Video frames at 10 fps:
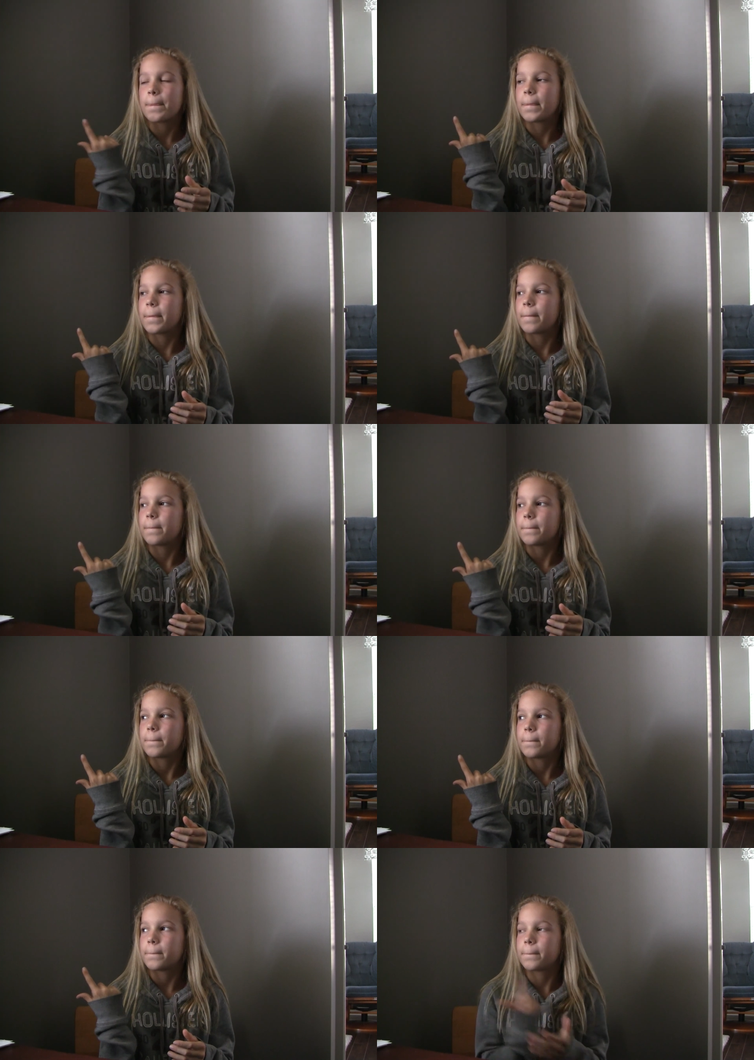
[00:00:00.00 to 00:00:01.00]

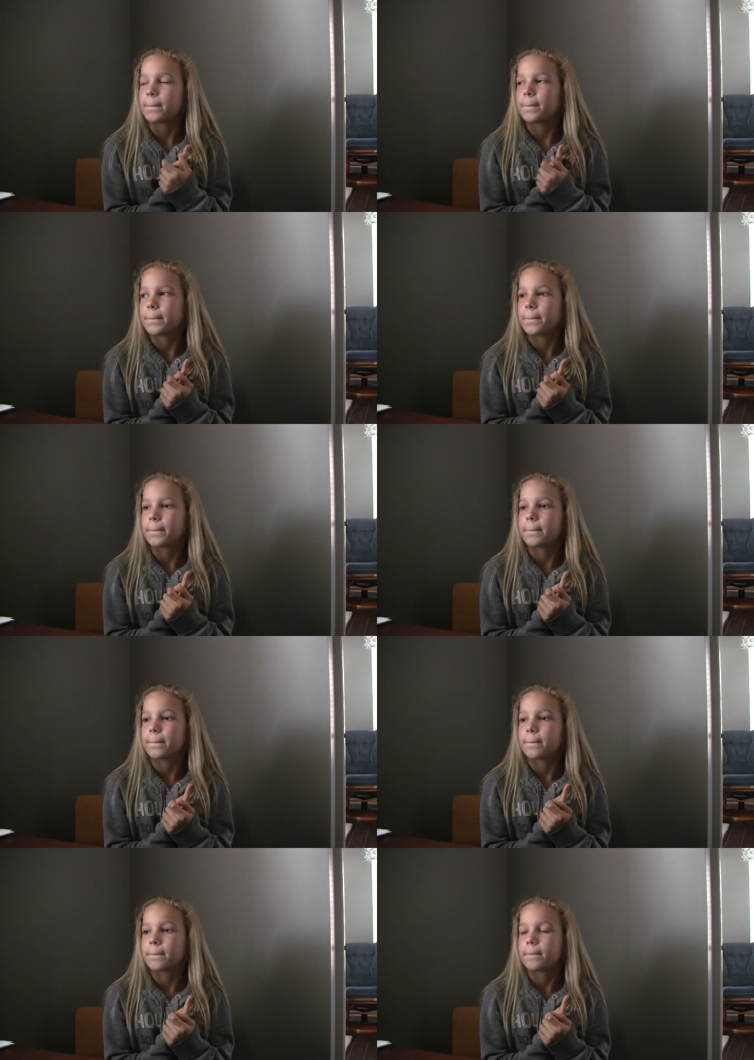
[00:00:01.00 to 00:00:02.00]

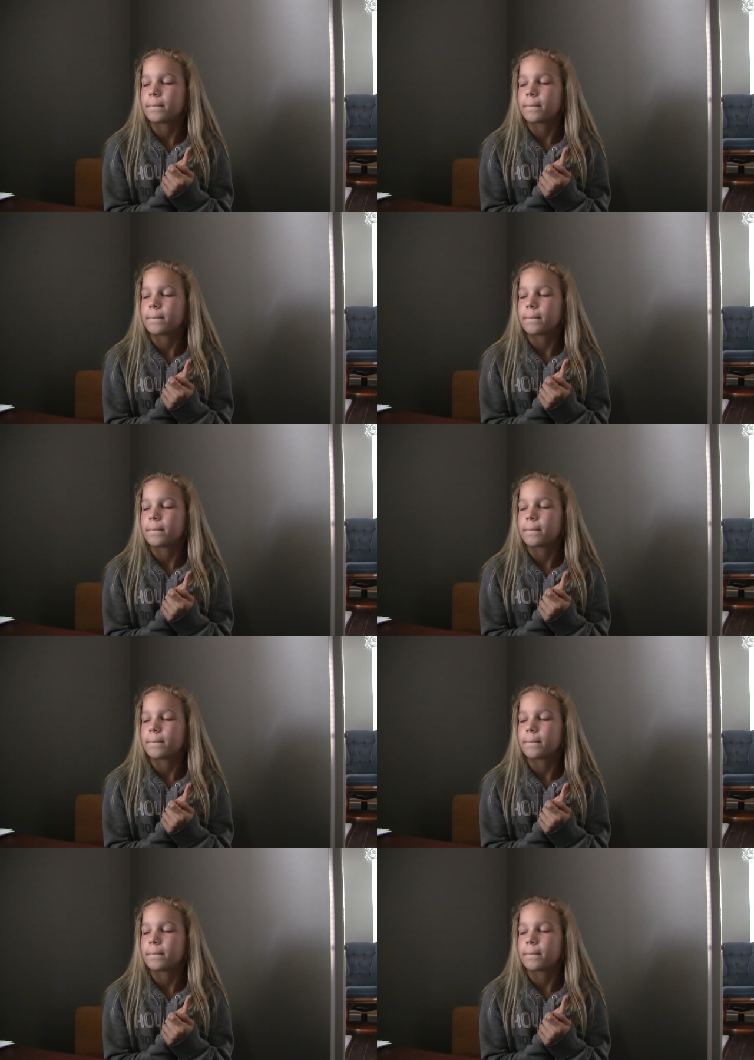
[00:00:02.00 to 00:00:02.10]
(no one is talking)